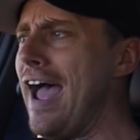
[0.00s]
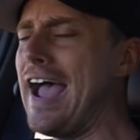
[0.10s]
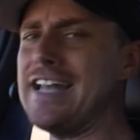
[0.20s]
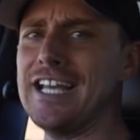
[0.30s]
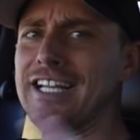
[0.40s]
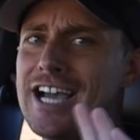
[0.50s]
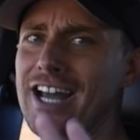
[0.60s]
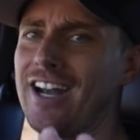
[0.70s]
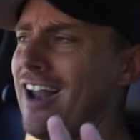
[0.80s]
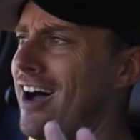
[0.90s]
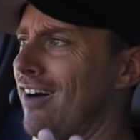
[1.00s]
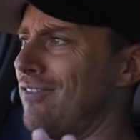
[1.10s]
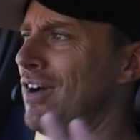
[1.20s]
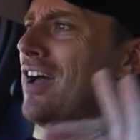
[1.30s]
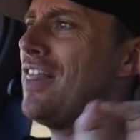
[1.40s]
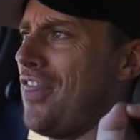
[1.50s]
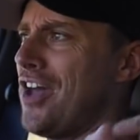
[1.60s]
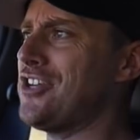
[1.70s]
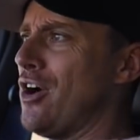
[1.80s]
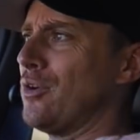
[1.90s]
And you gotta love
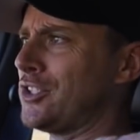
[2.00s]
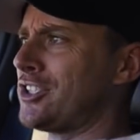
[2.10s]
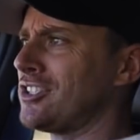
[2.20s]
the dose.